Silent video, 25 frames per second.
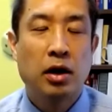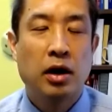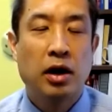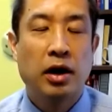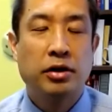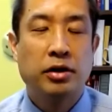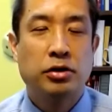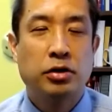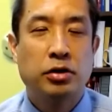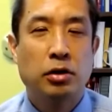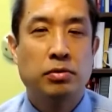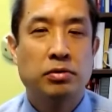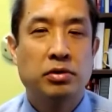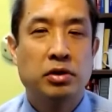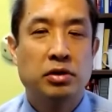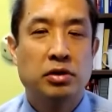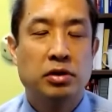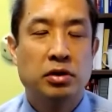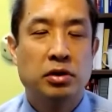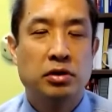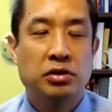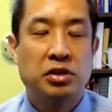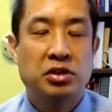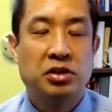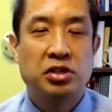in terms of
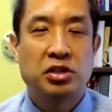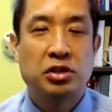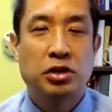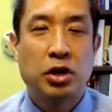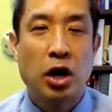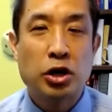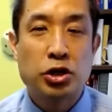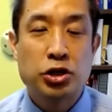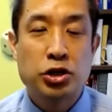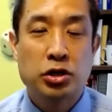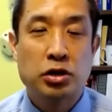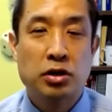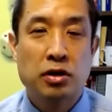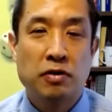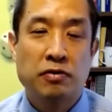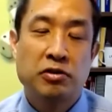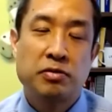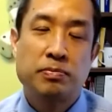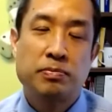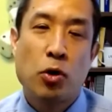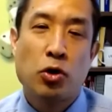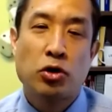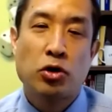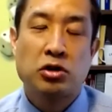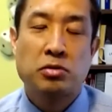the discussion of
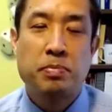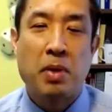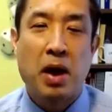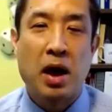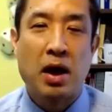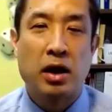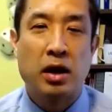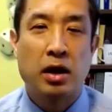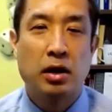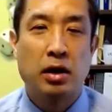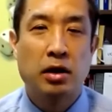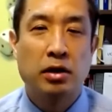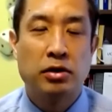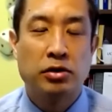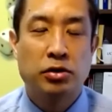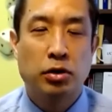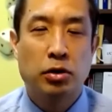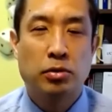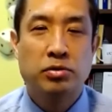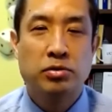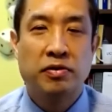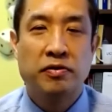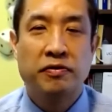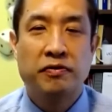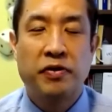sports betting, in
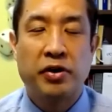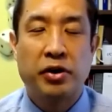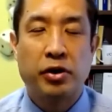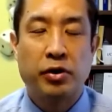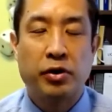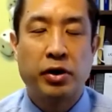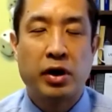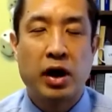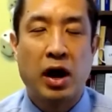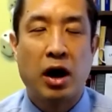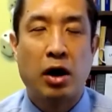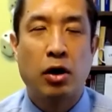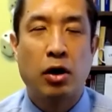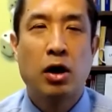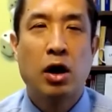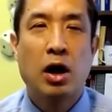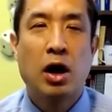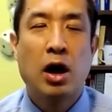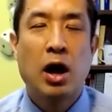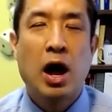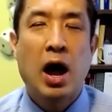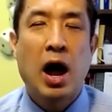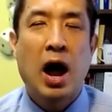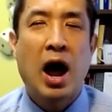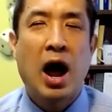terms of figuring out
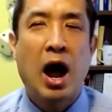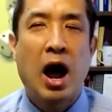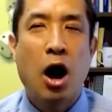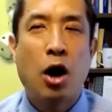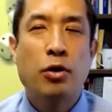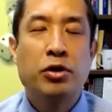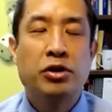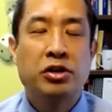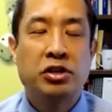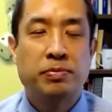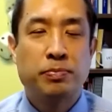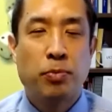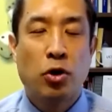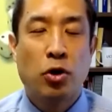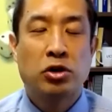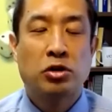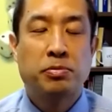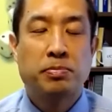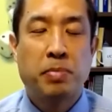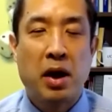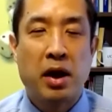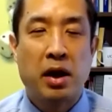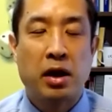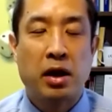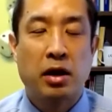how is sports
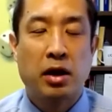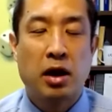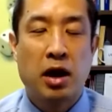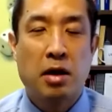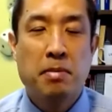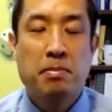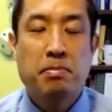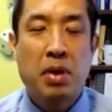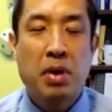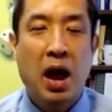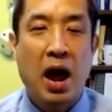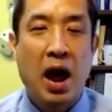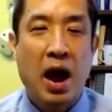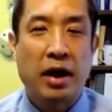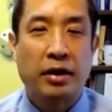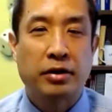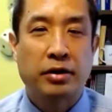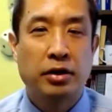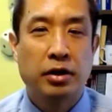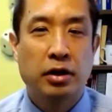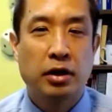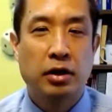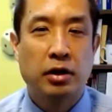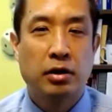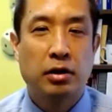betting
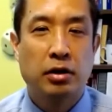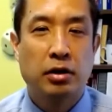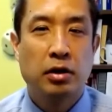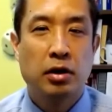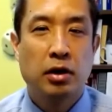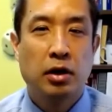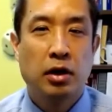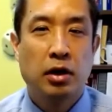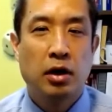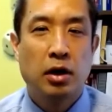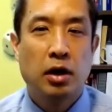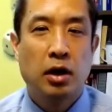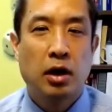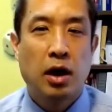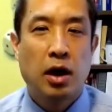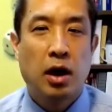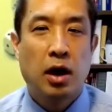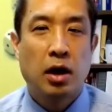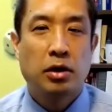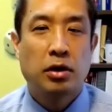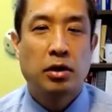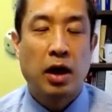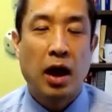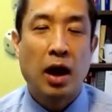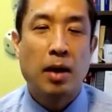impacting
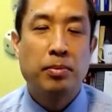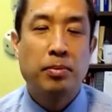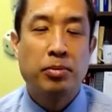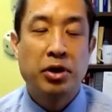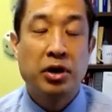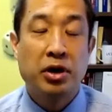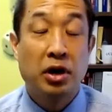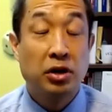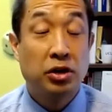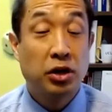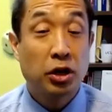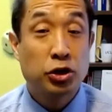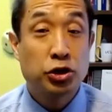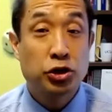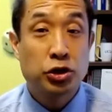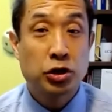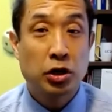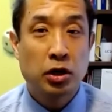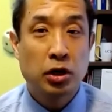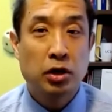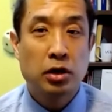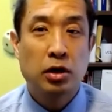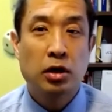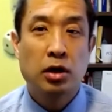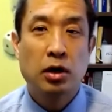gambling
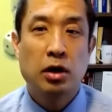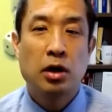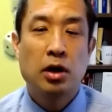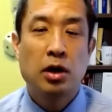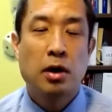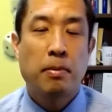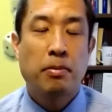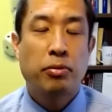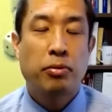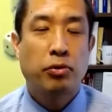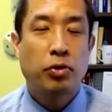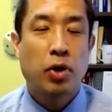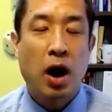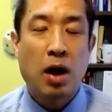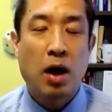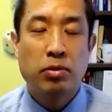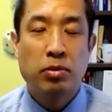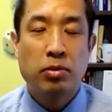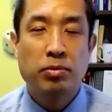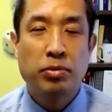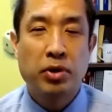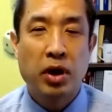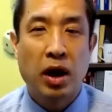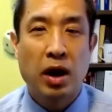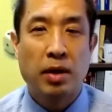addiction,
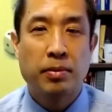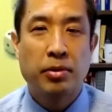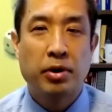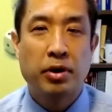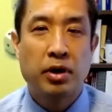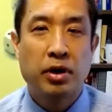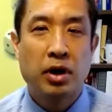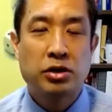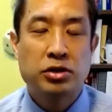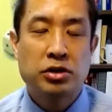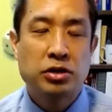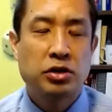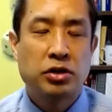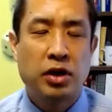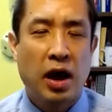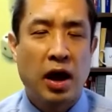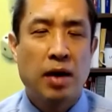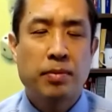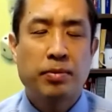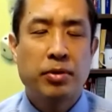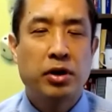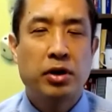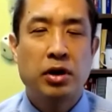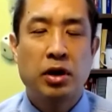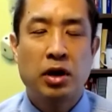problem gambling, and just
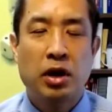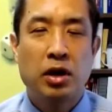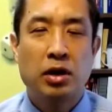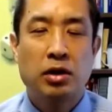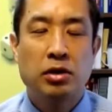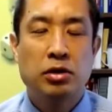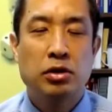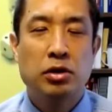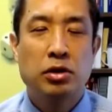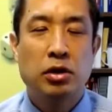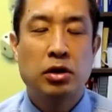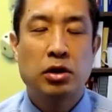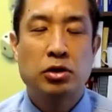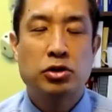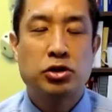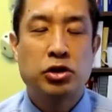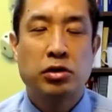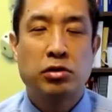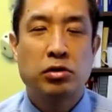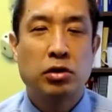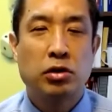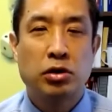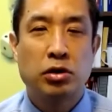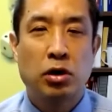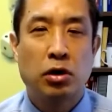gambling in the
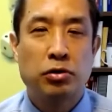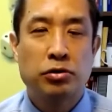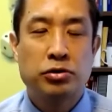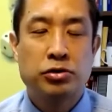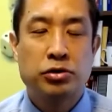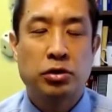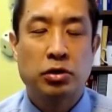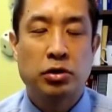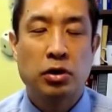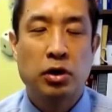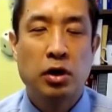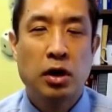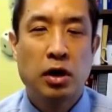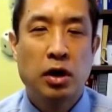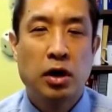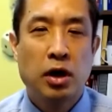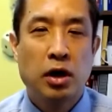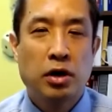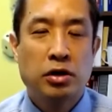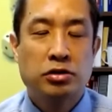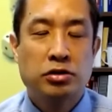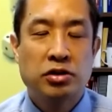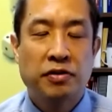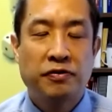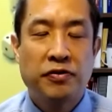general culture.
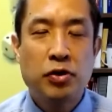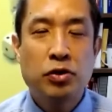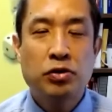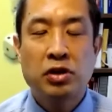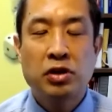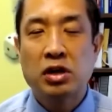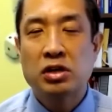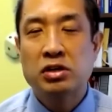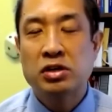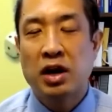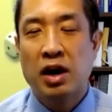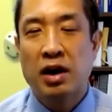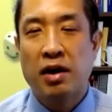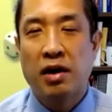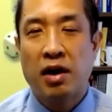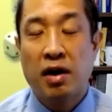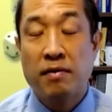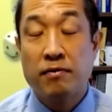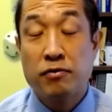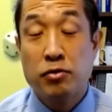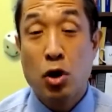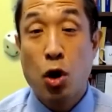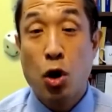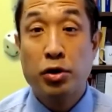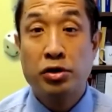There's a few things that
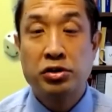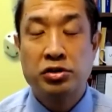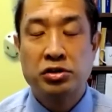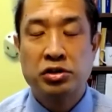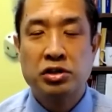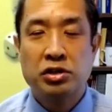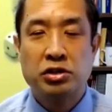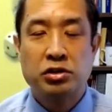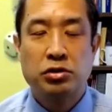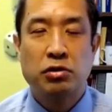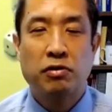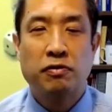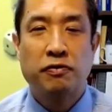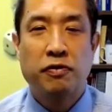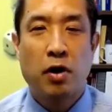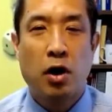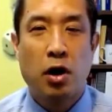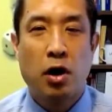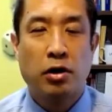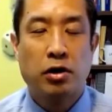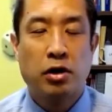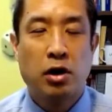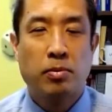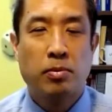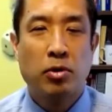I'm noticing so
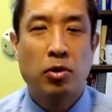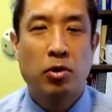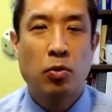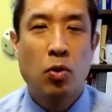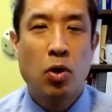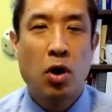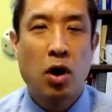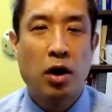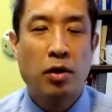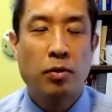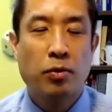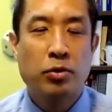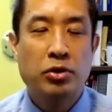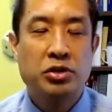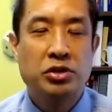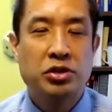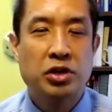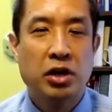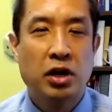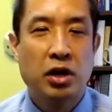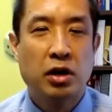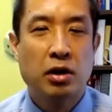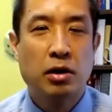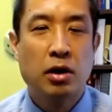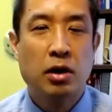far. Number one, we're
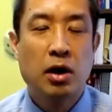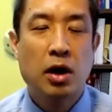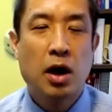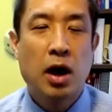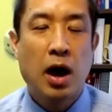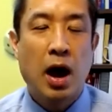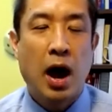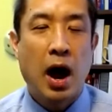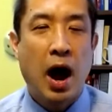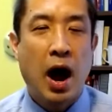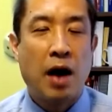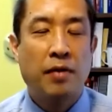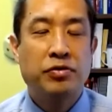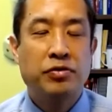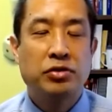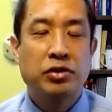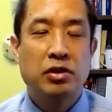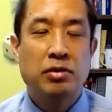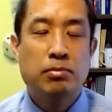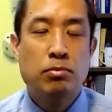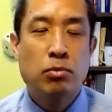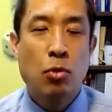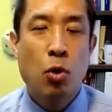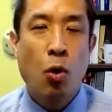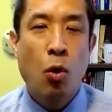seeing obviously
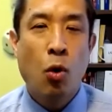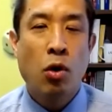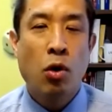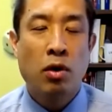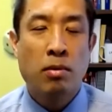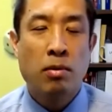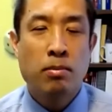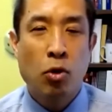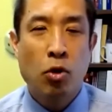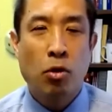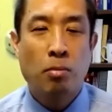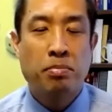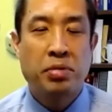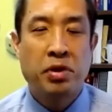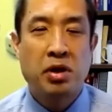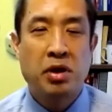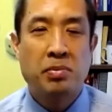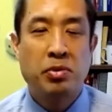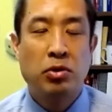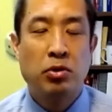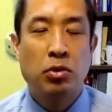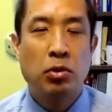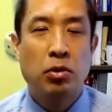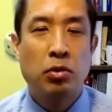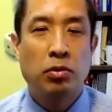more and more
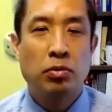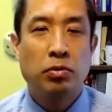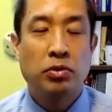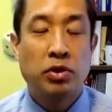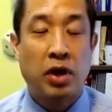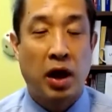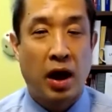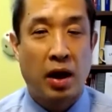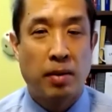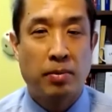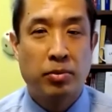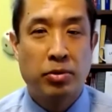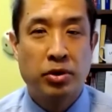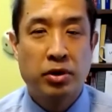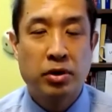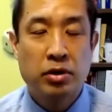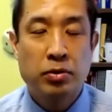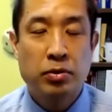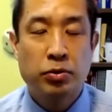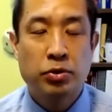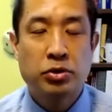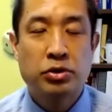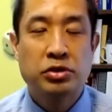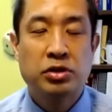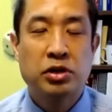people gambling.
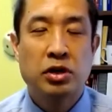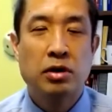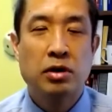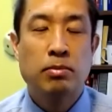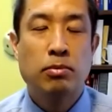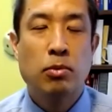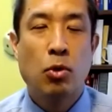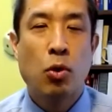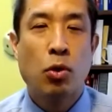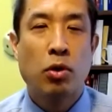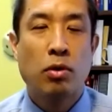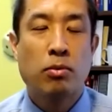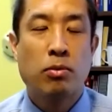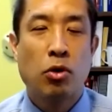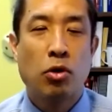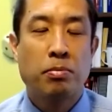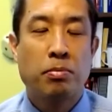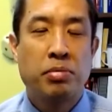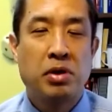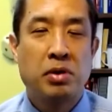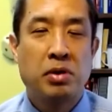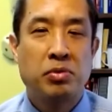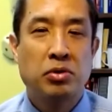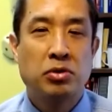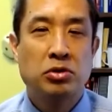We're seeing more and more
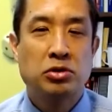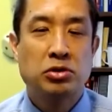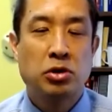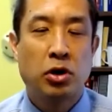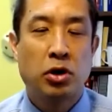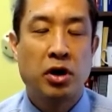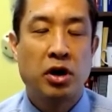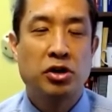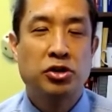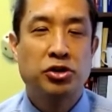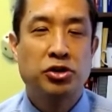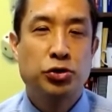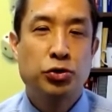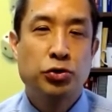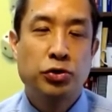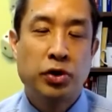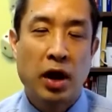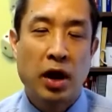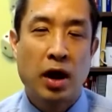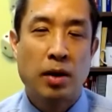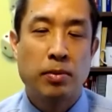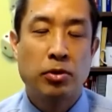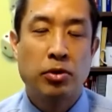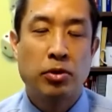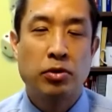people starting to
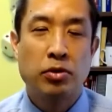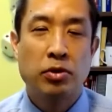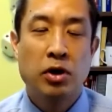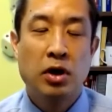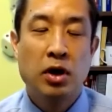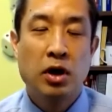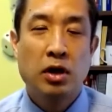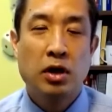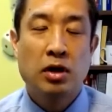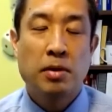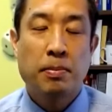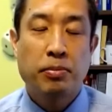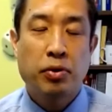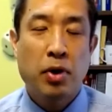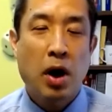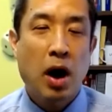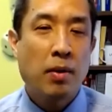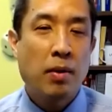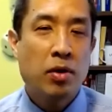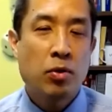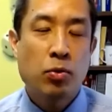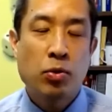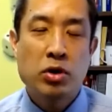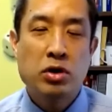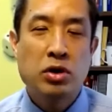gamble that
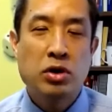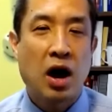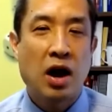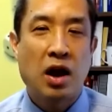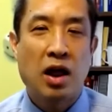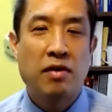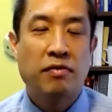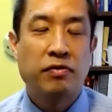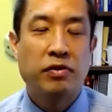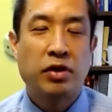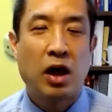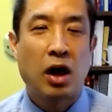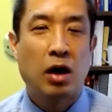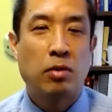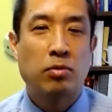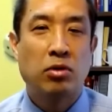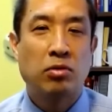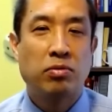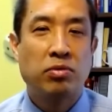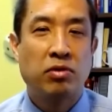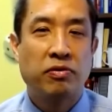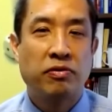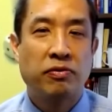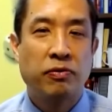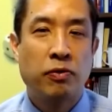probably would not have gambled
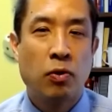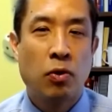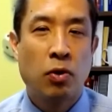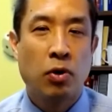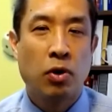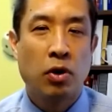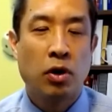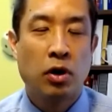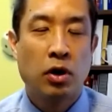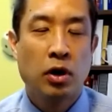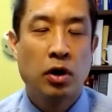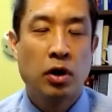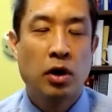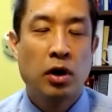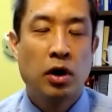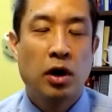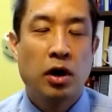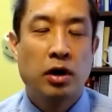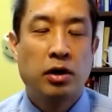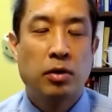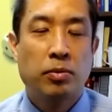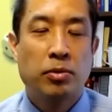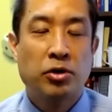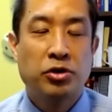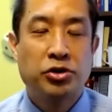before.
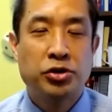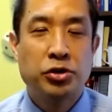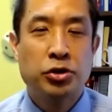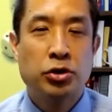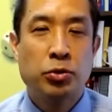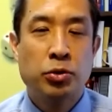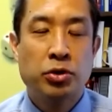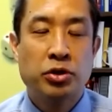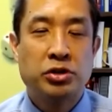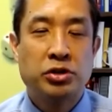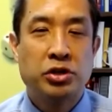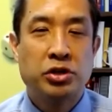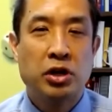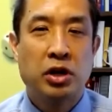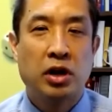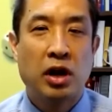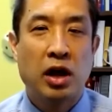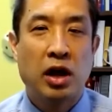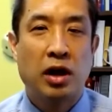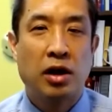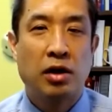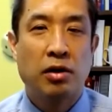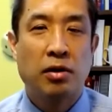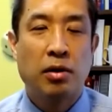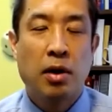Number two, we're seeing
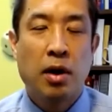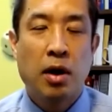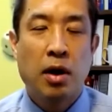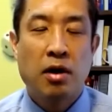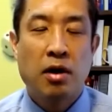a